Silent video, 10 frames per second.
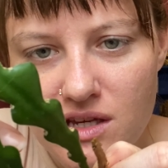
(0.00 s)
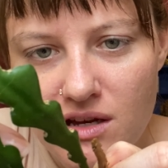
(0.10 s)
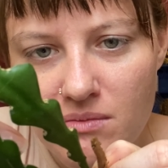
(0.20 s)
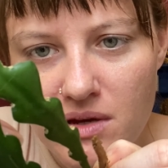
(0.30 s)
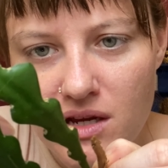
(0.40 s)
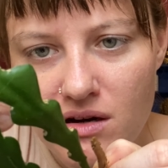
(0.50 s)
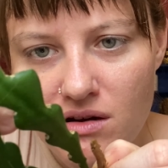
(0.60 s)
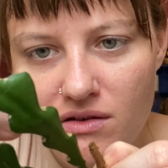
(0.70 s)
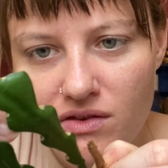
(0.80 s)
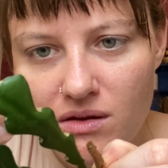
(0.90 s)
coming
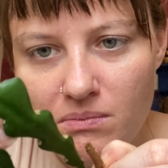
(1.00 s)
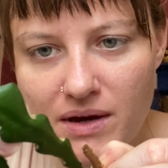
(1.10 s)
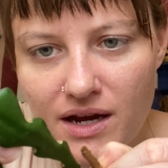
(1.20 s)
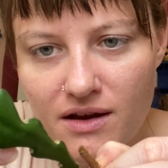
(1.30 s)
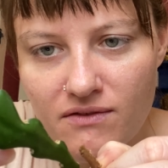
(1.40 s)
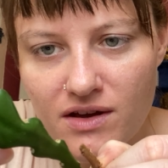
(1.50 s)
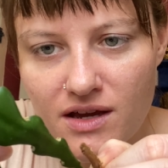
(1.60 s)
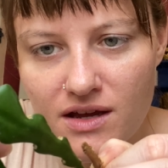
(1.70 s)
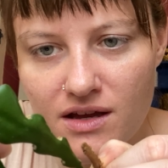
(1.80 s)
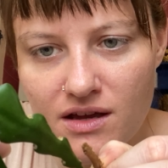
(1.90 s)
off the back of
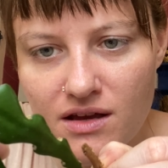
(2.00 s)
it.